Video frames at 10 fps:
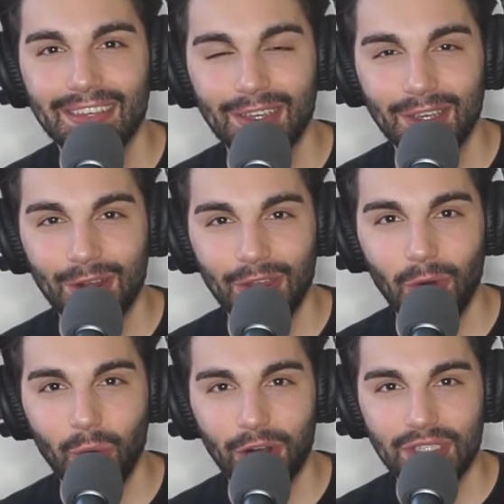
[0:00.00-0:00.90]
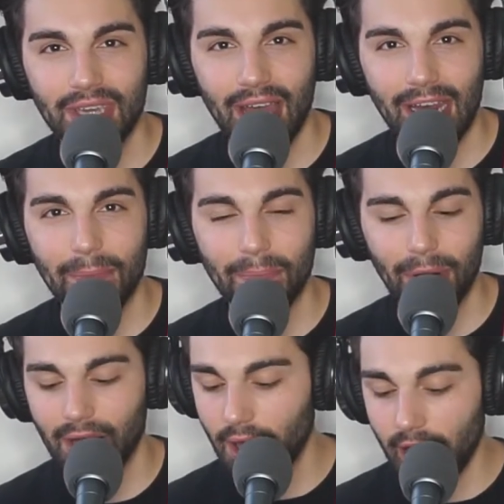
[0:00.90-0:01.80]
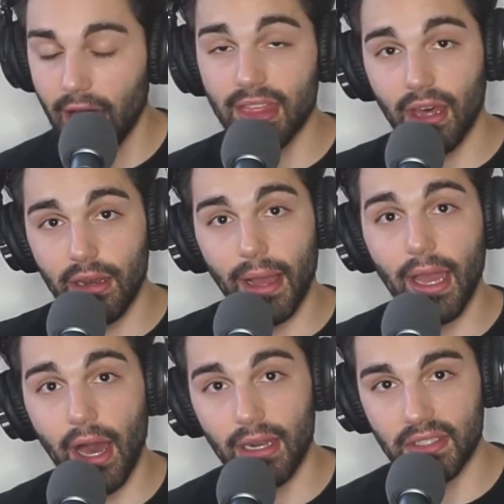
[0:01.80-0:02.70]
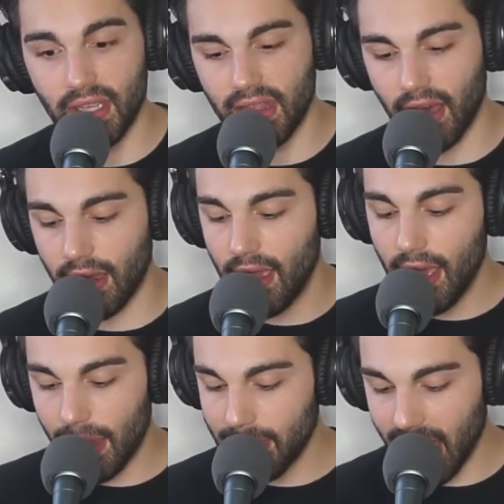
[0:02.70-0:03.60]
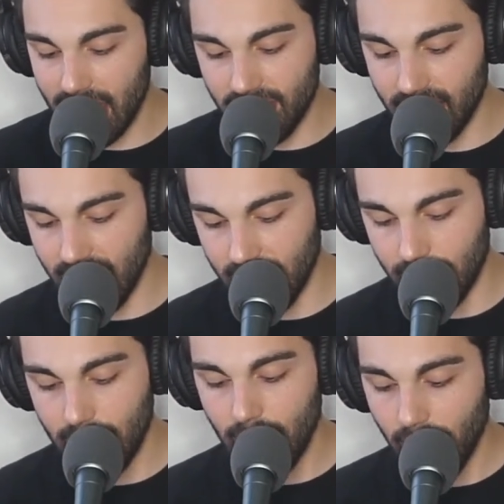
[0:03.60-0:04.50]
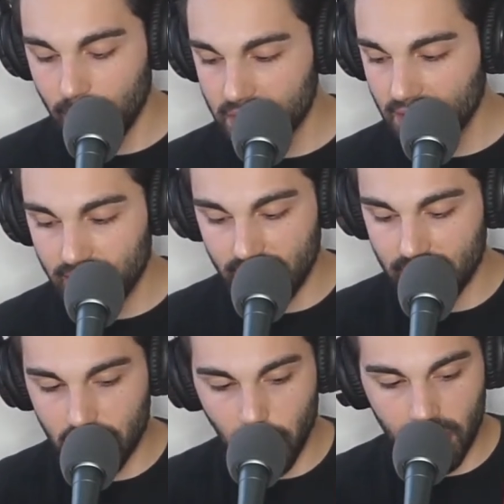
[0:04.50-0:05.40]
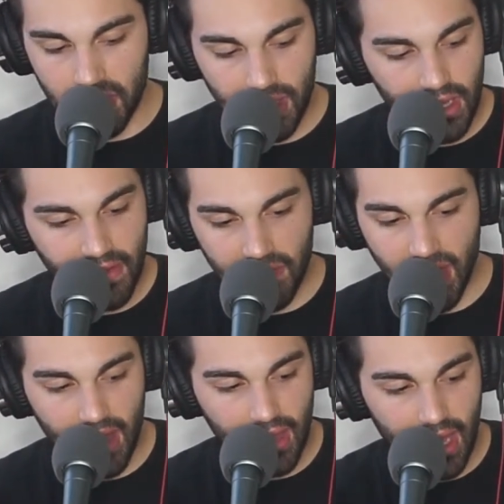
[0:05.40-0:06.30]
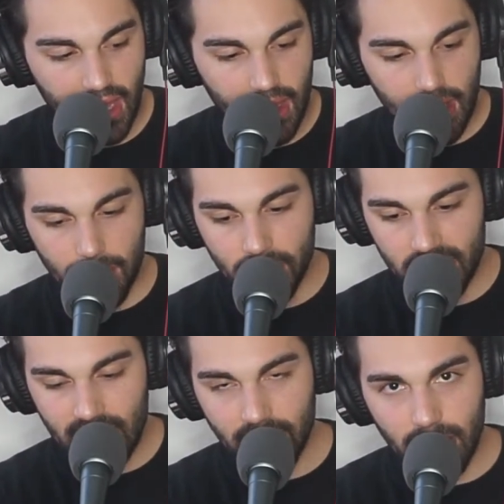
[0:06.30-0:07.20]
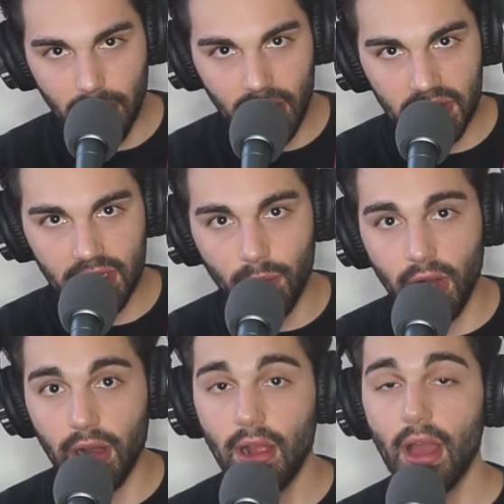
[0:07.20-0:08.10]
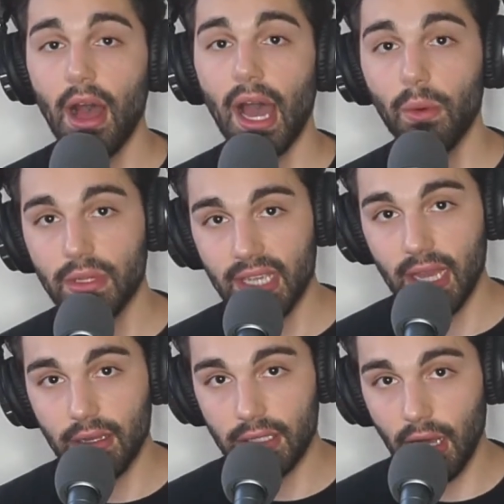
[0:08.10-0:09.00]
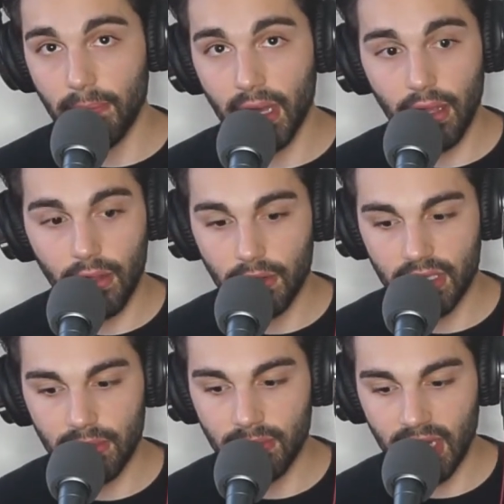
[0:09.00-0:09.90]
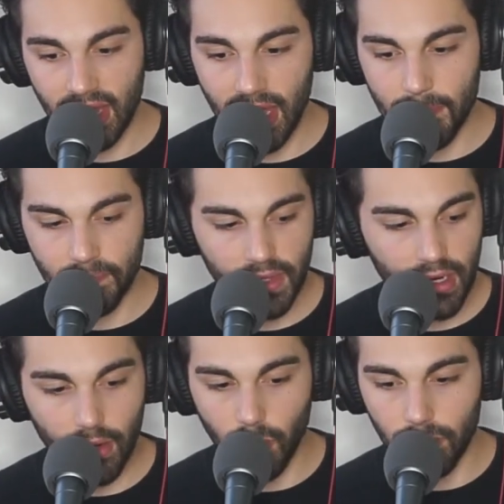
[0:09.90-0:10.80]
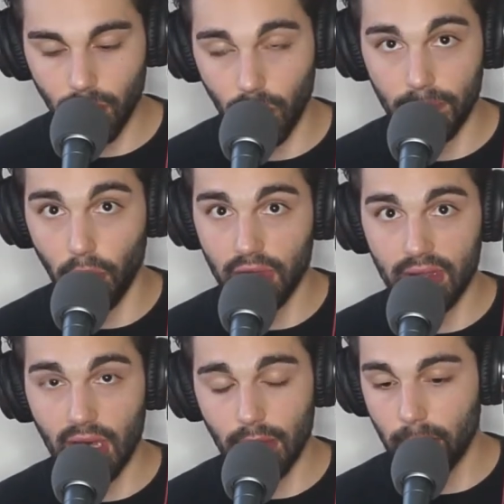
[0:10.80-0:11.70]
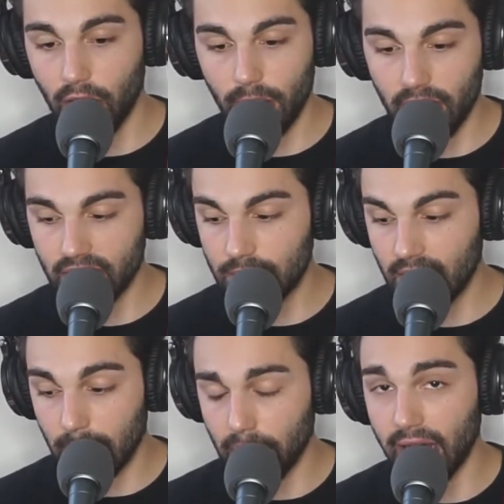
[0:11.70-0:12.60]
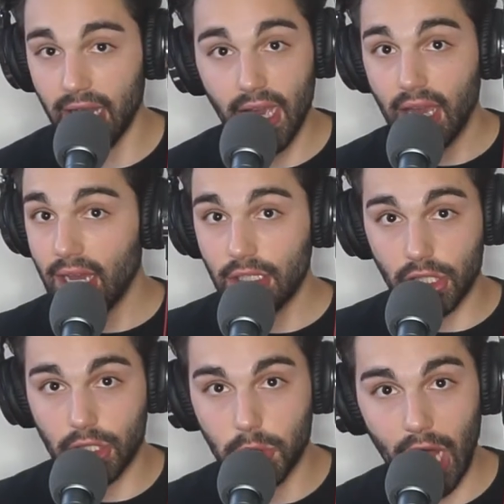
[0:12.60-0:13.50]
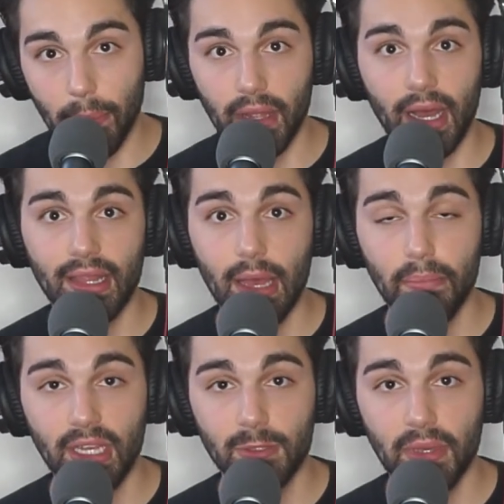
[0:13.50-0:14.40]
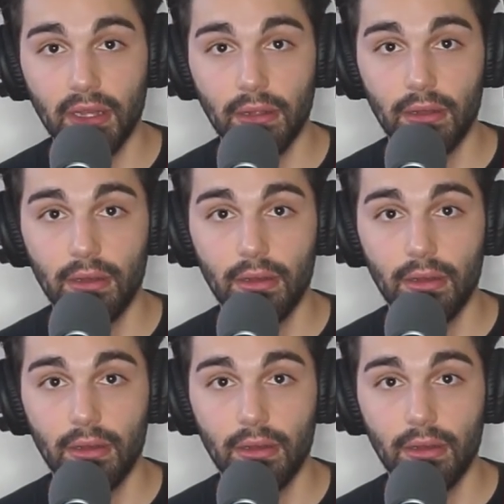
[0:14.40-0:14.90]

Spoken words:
You're the worst kind of I honestly thought, I'm not even kidding. I was like, this is worth it. If I've got like $70 somewhere, I will take a dumbbell or something like that, or both of them, a barbell, something, a plate, and just drop it on that Beats pill.